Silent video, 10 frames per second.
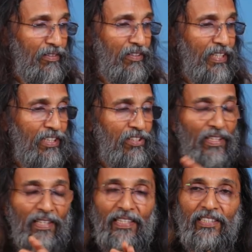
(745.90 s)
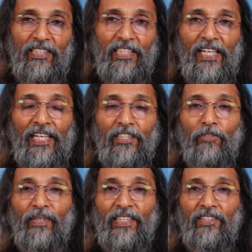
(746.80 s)
So there is a concealed
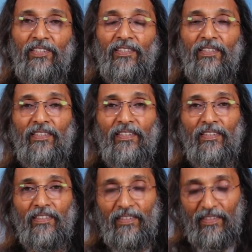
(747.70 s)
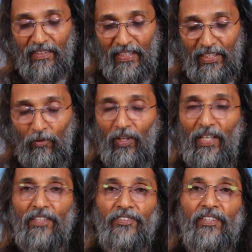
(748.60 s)
spirit in the
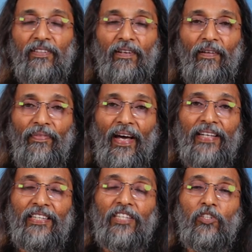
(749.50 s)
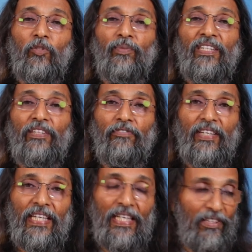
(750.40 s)
world that has to be
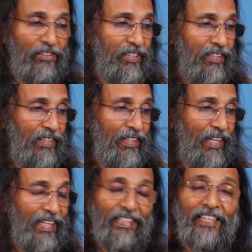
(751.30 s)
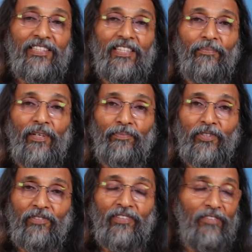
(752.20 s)
revealed, and that's the
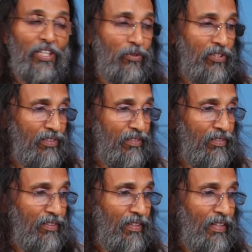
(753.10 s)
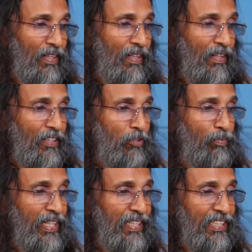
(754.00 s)
purpose of evolution.
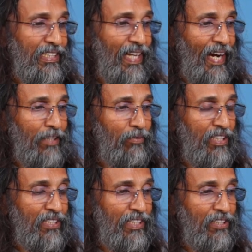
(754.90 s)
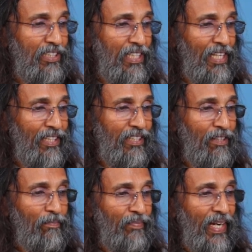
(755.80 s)
Spirit is that which is concealed
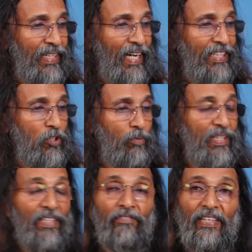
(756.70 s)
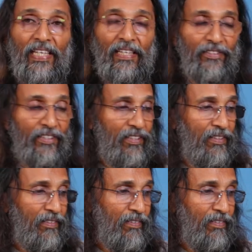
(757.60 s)
and has to be revealed.